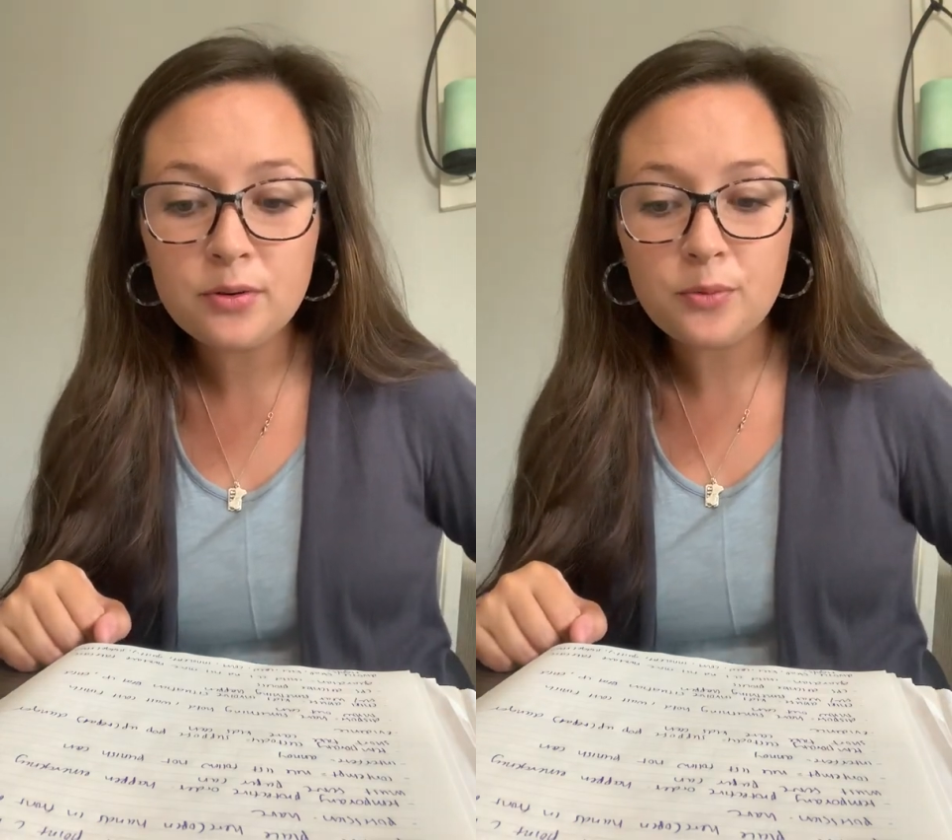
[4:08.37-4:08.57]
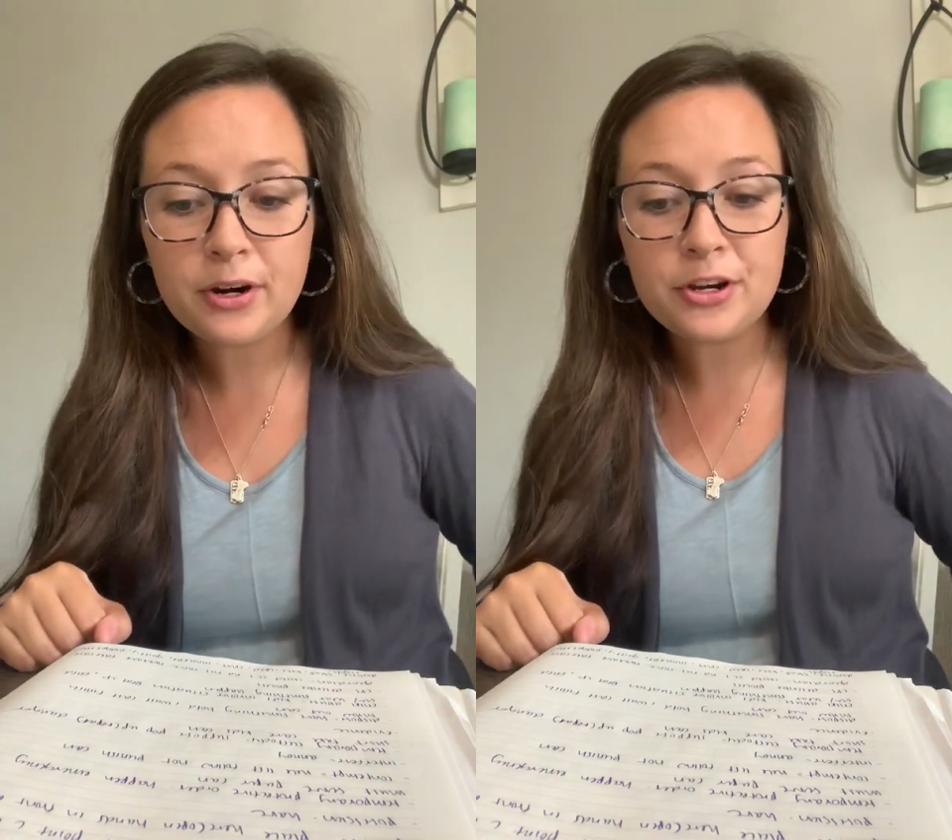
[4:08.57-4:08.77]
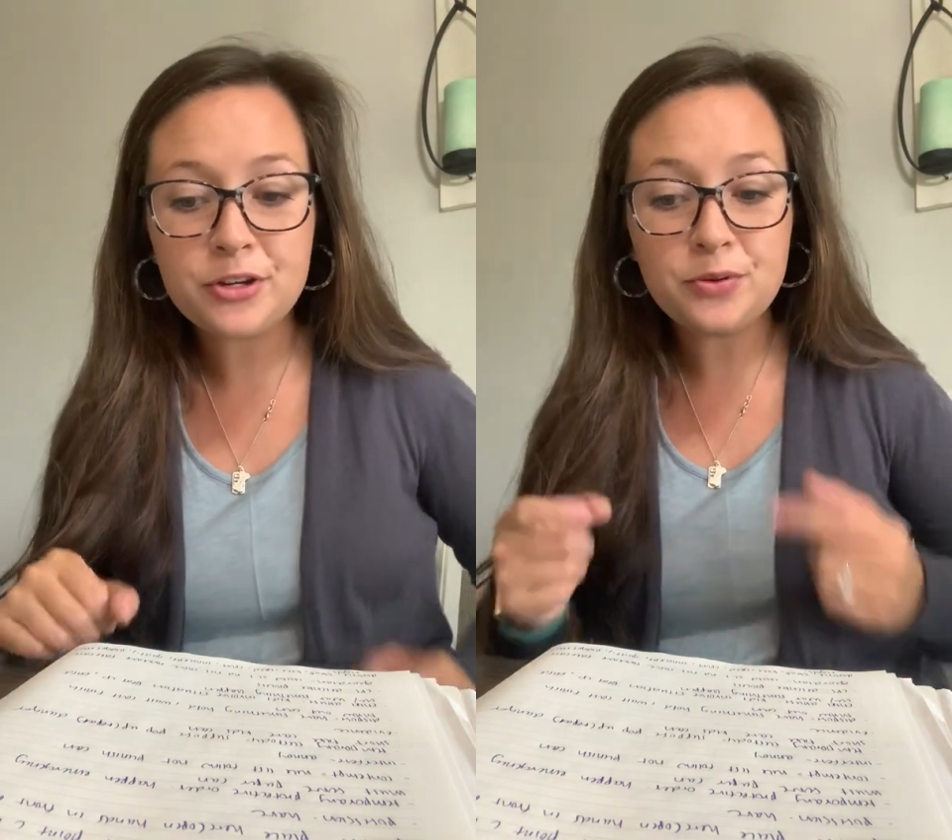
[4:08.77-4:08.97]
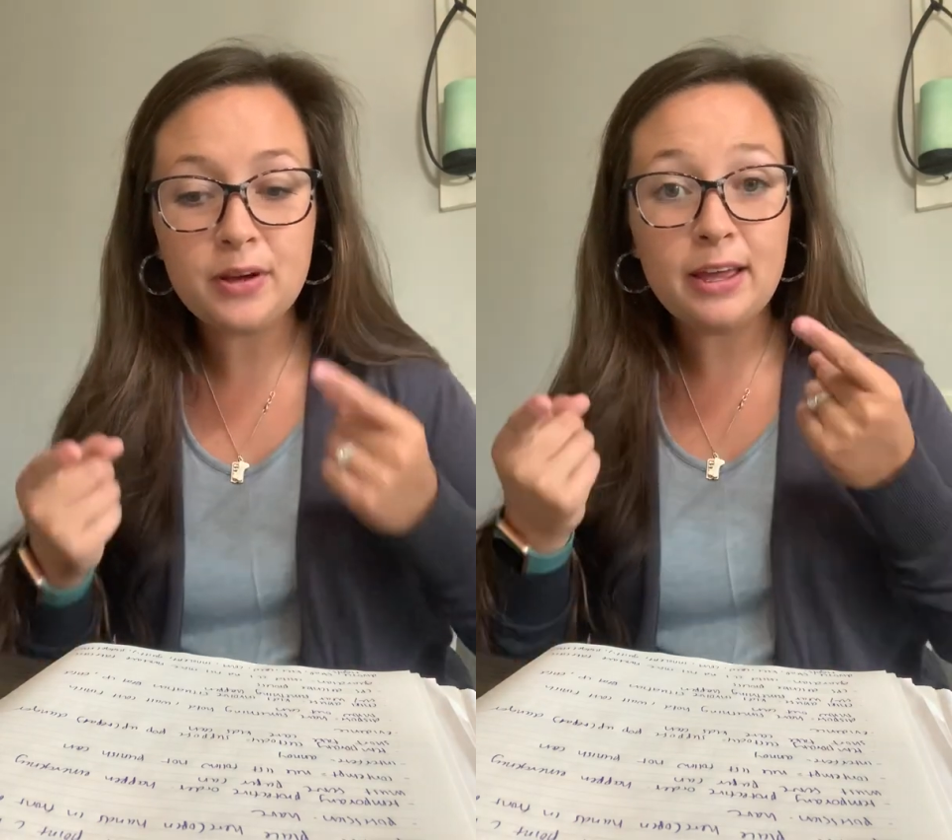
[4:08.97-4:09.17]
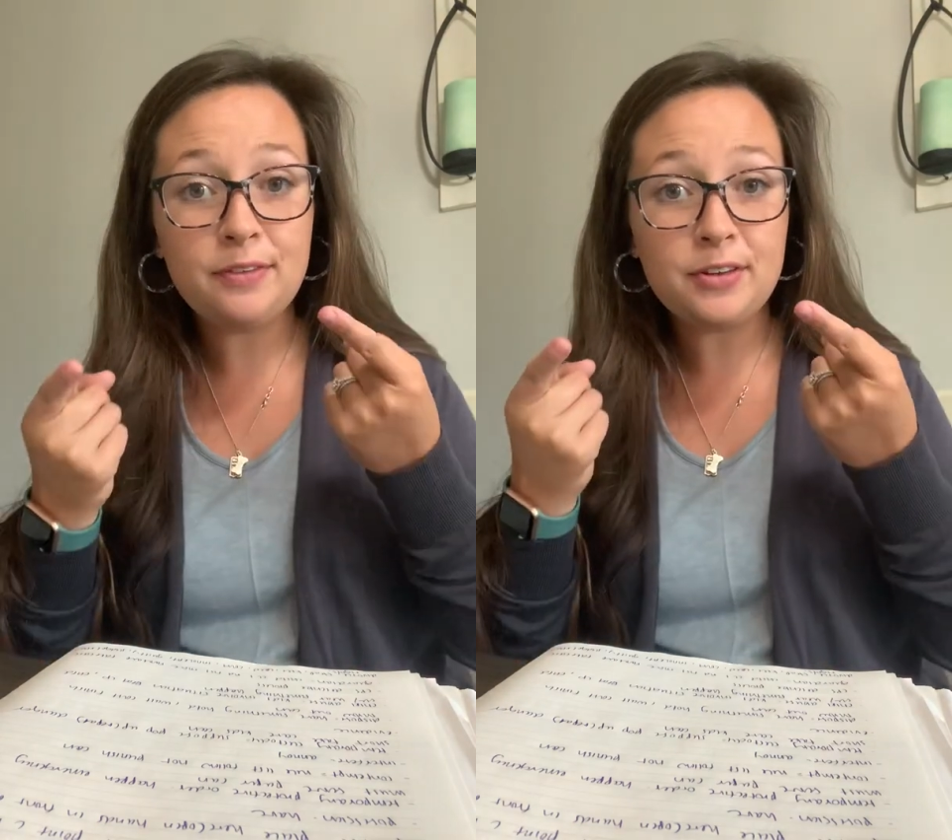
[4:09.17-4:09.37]
we're going to do
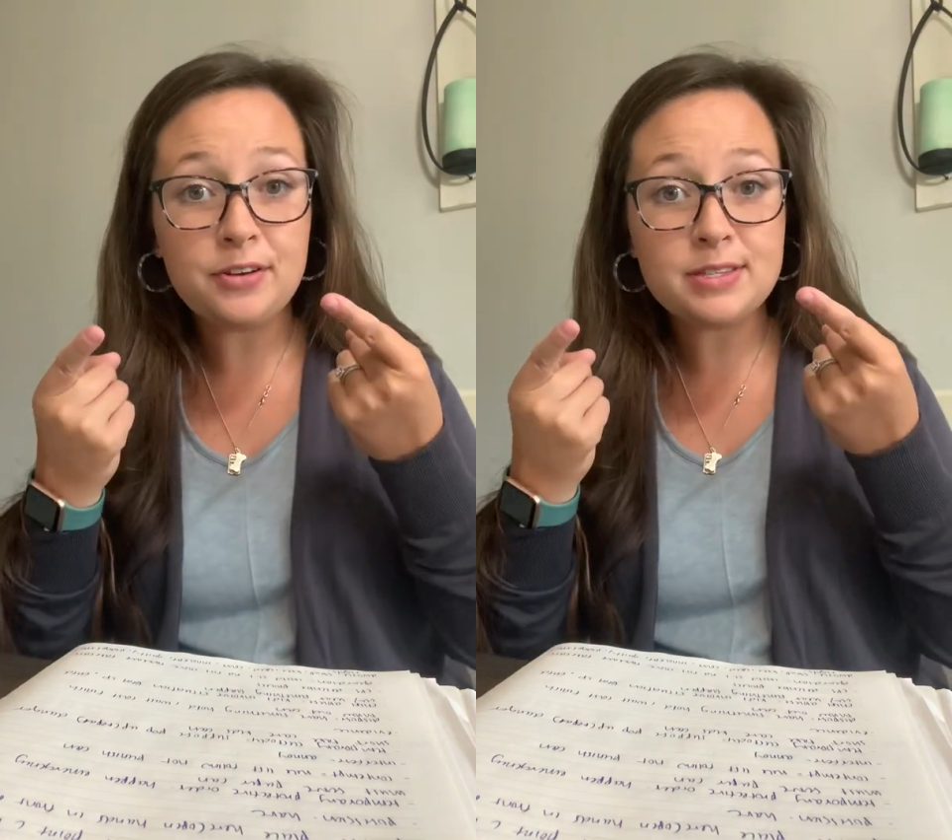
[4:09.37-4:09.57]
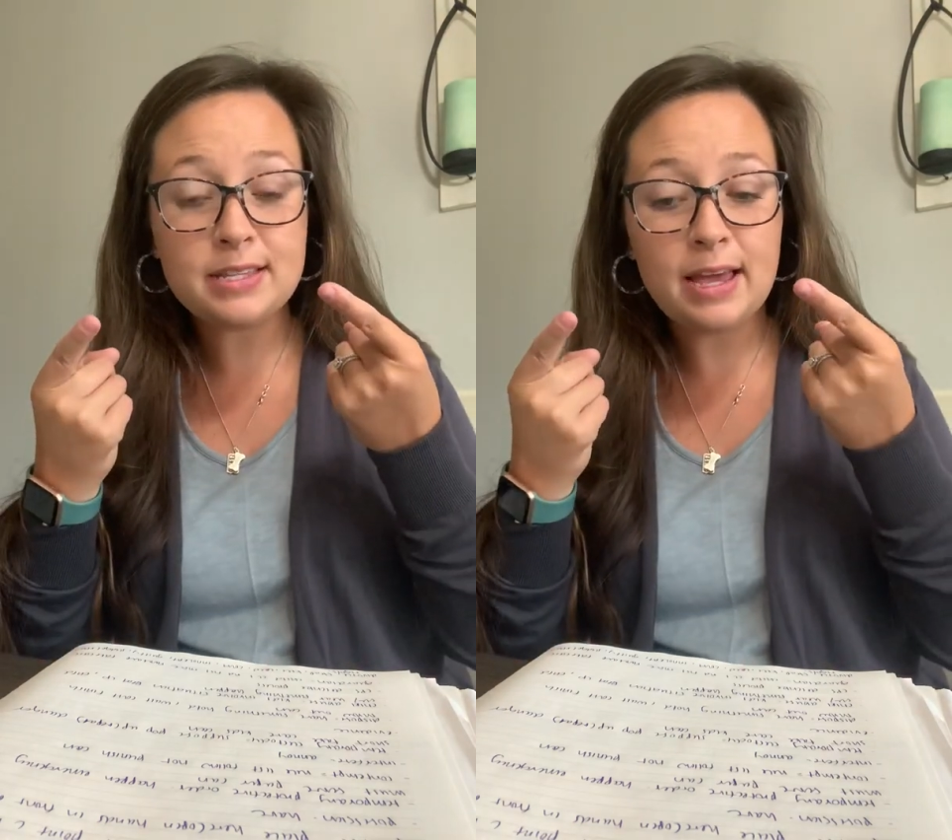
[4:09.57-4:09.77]
if there's